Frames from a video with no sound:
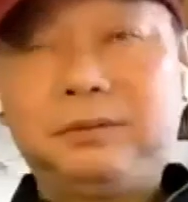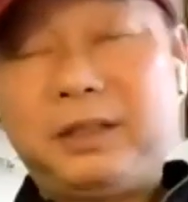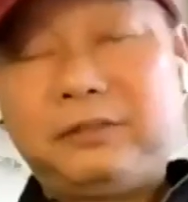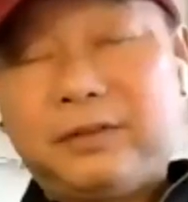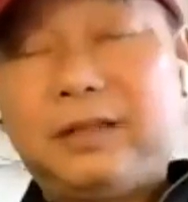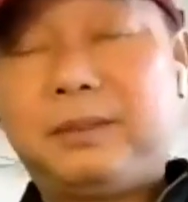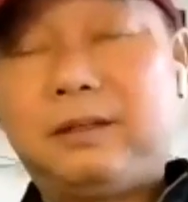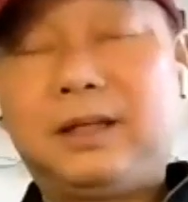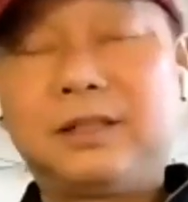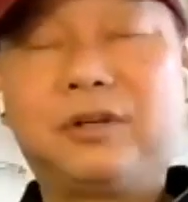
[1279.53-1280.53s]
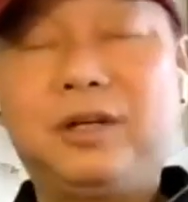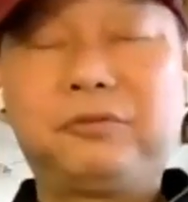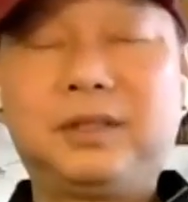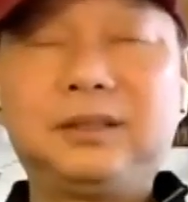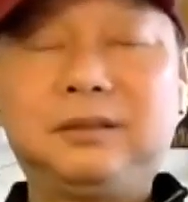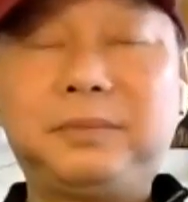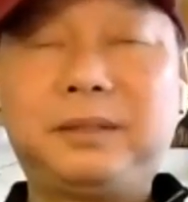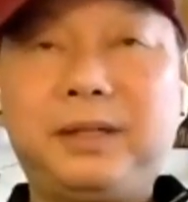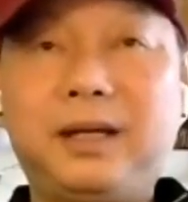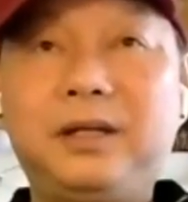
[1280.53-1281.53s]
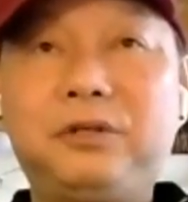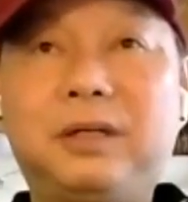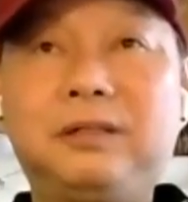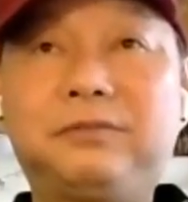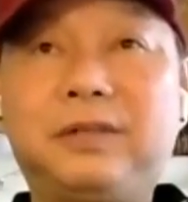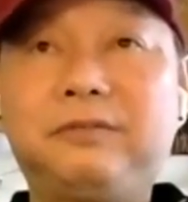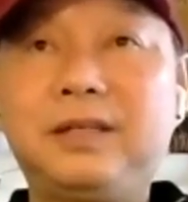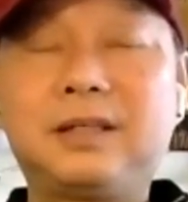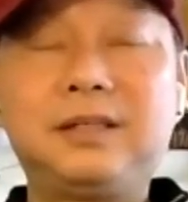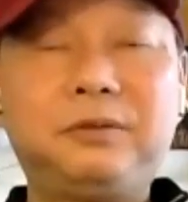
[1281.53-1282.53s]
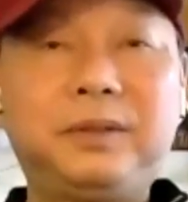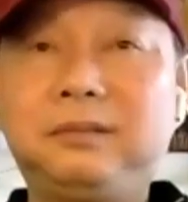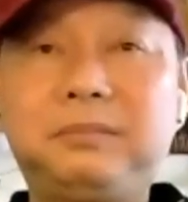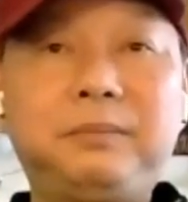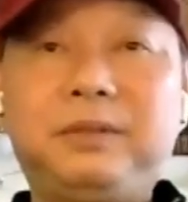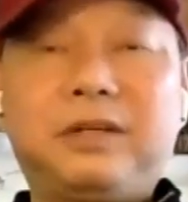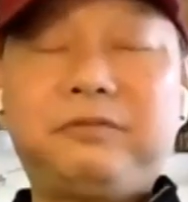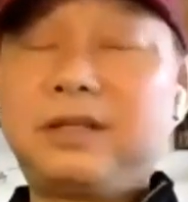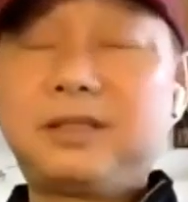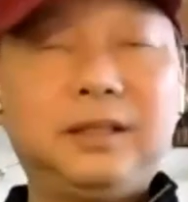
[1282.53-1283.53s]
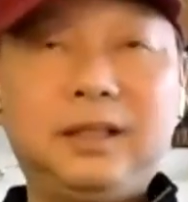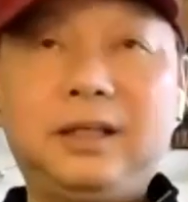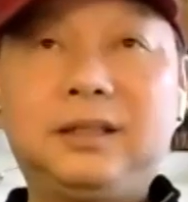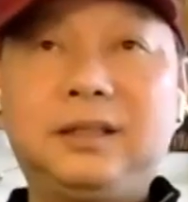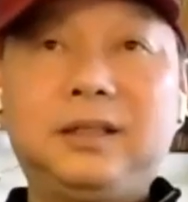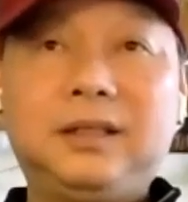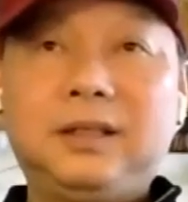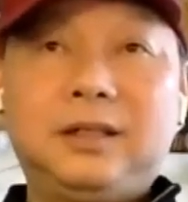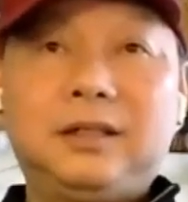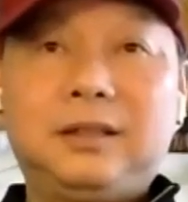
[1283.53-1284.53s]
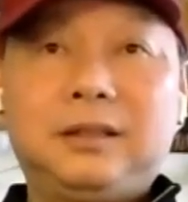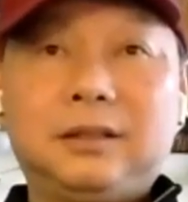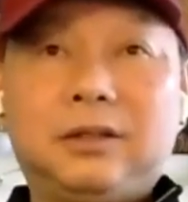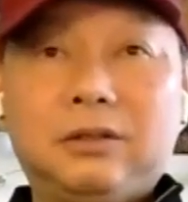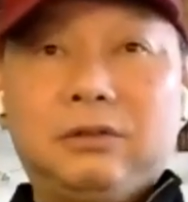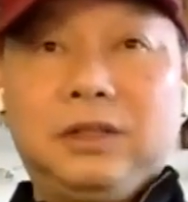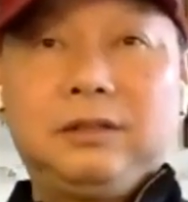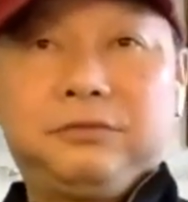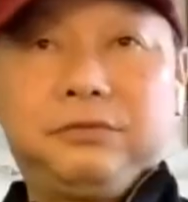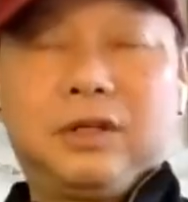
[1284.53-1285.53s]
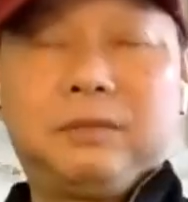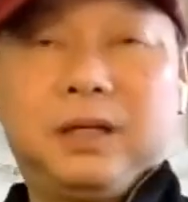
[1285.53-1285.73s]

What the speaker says: you may think about like try to run maybe annual fundraising event, maybe fundraising dinner. Not only for